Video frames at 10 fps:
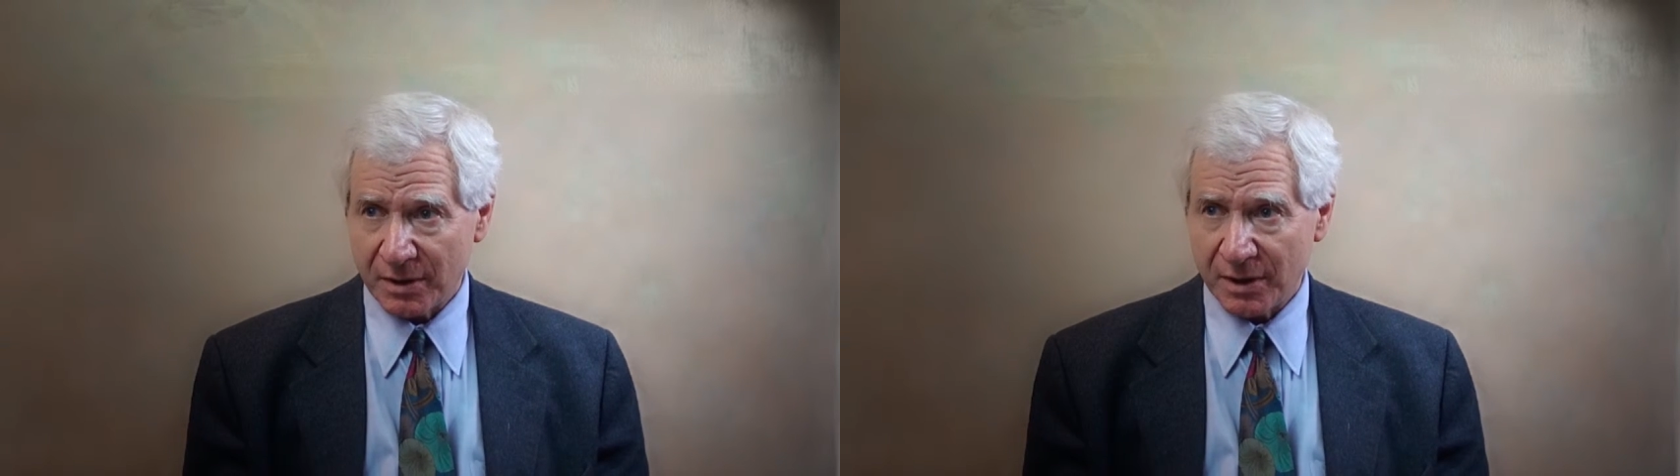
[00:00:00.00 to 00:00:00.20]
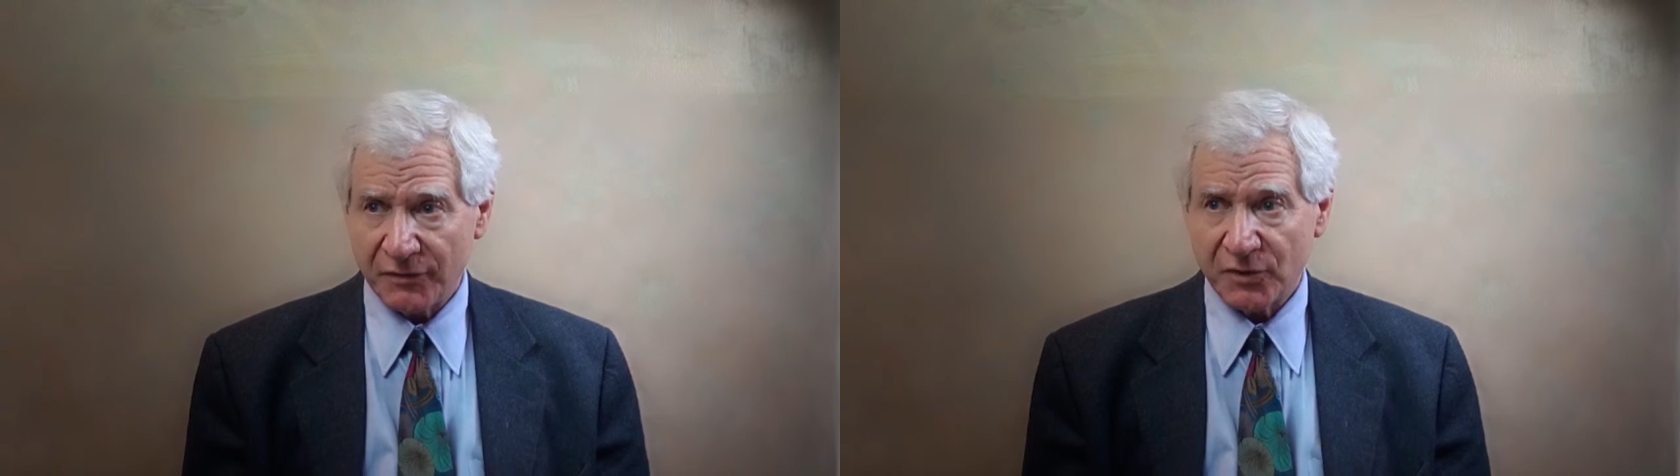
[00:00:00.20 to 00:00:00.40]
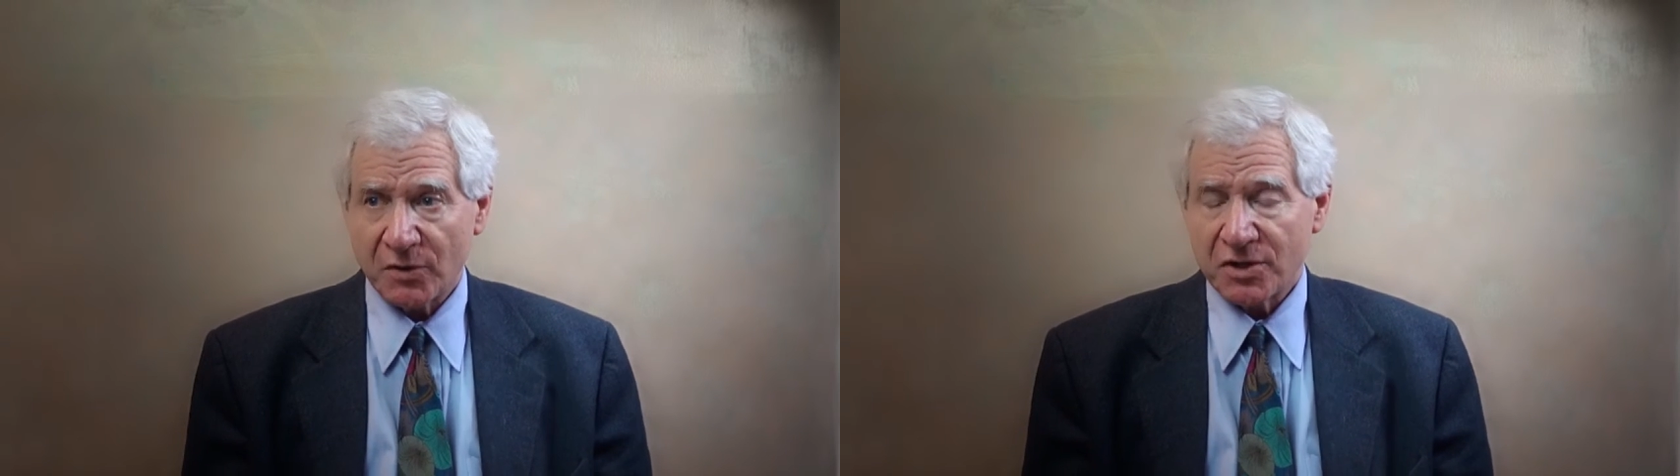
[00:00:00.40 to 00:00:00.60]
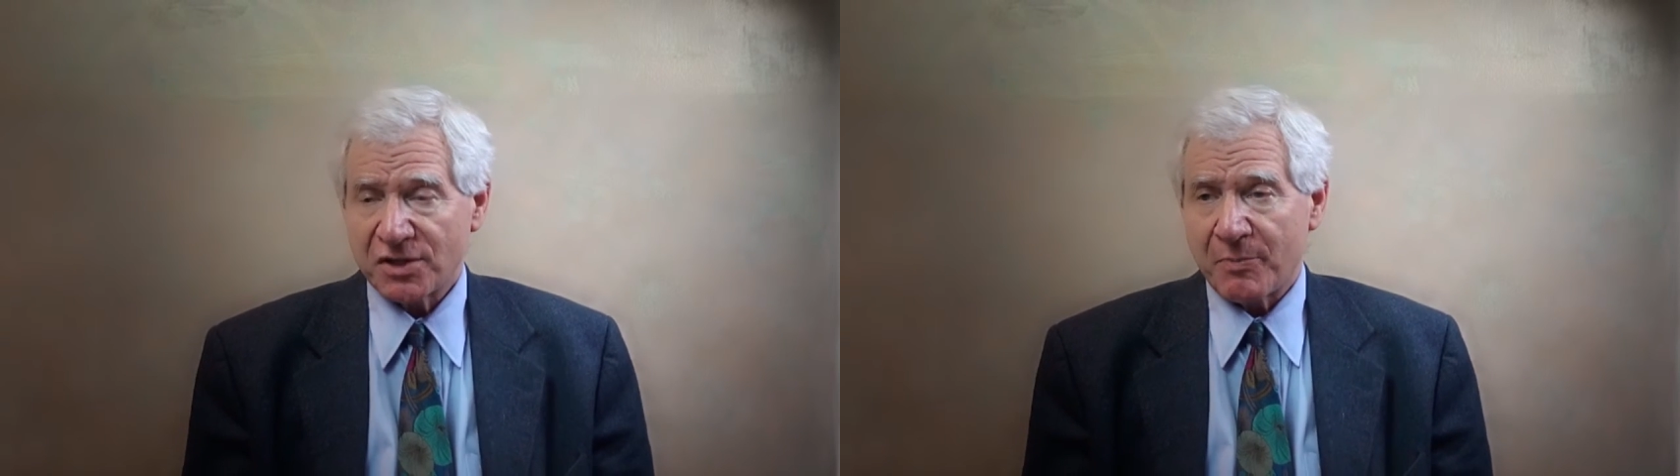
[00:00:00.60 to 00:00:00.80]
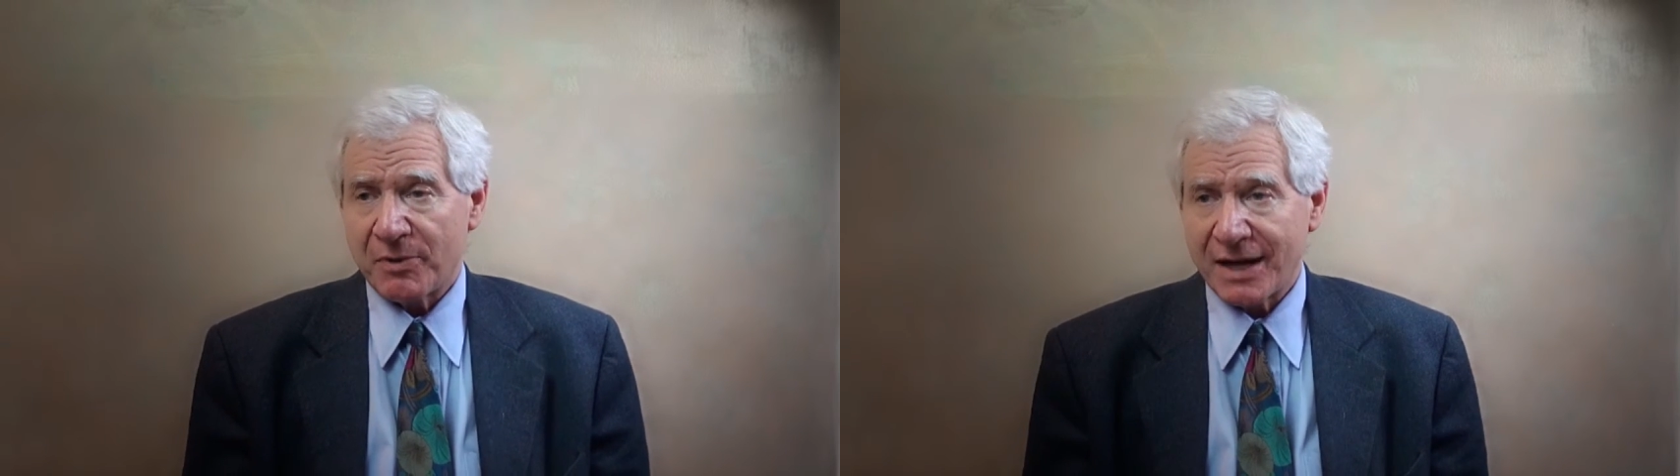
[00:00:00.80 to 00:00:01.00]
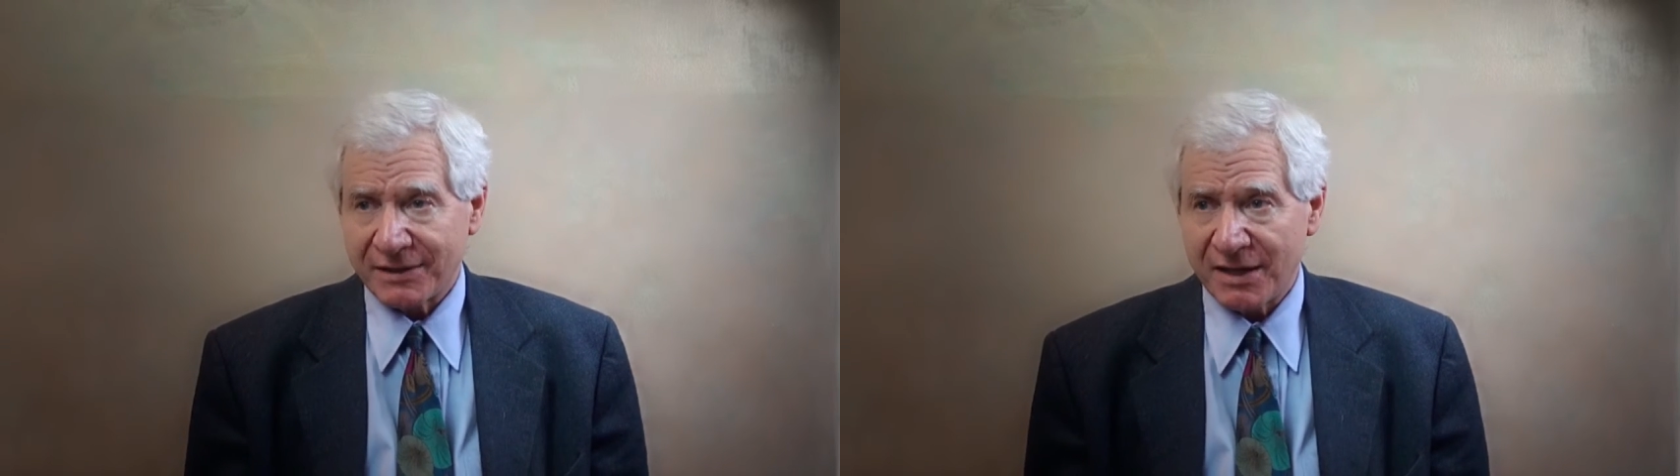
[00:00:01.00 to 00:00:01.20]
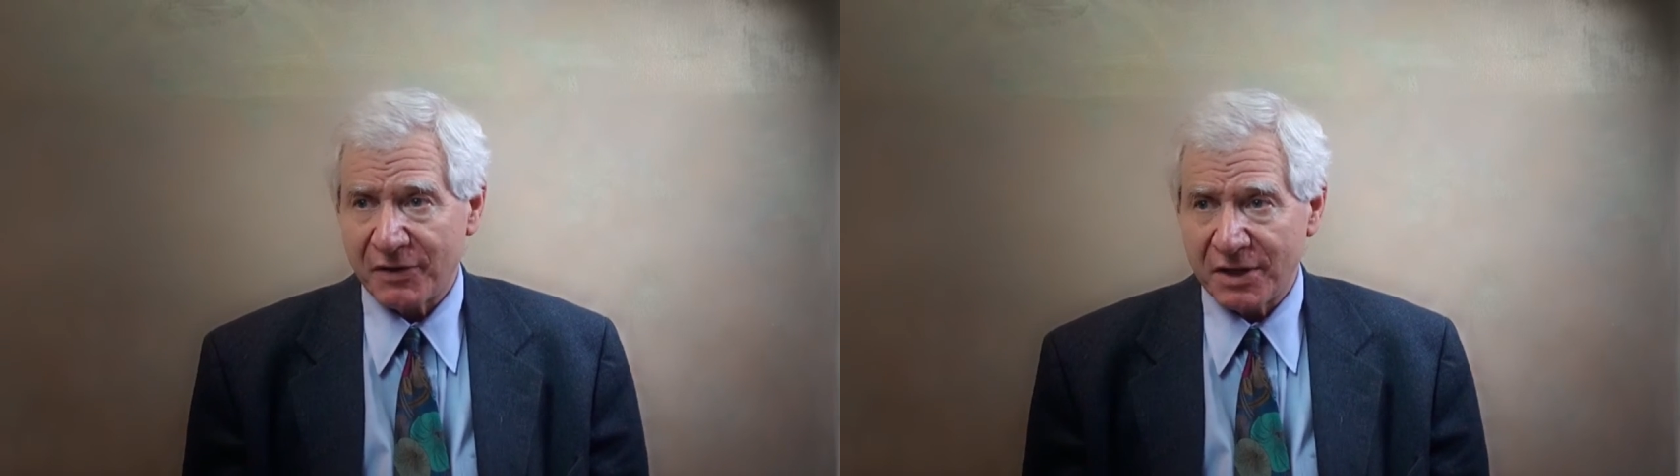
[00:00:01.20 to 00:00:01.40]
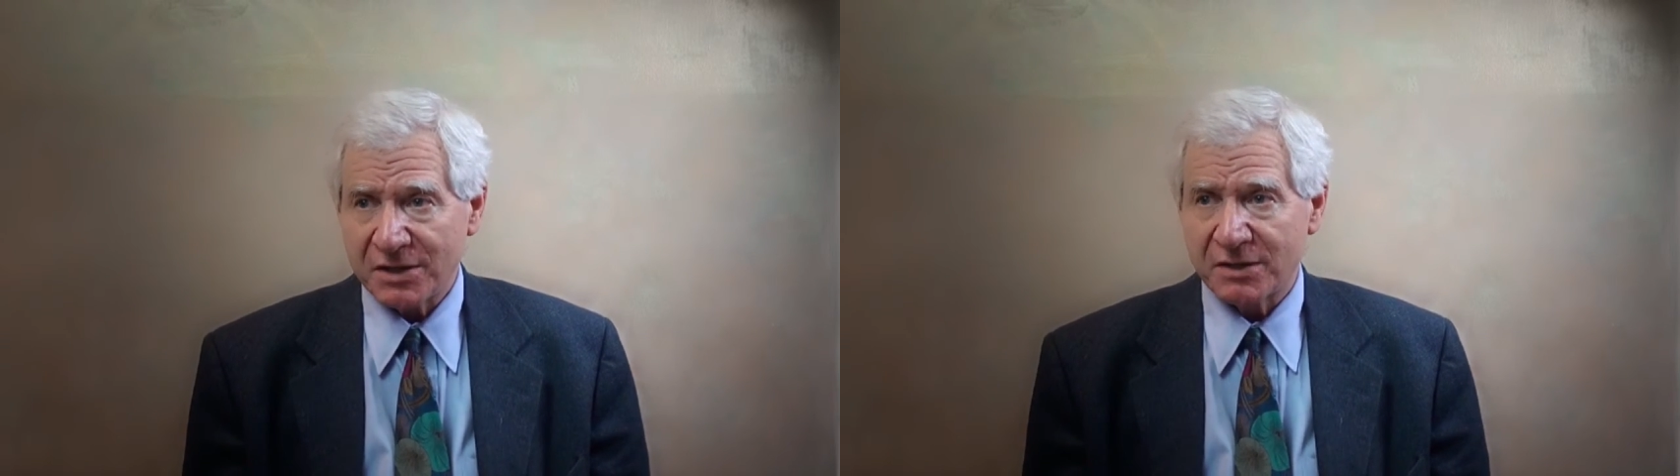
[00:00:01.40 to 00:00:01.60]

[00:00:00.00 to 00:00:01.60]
Even though they're separate activities,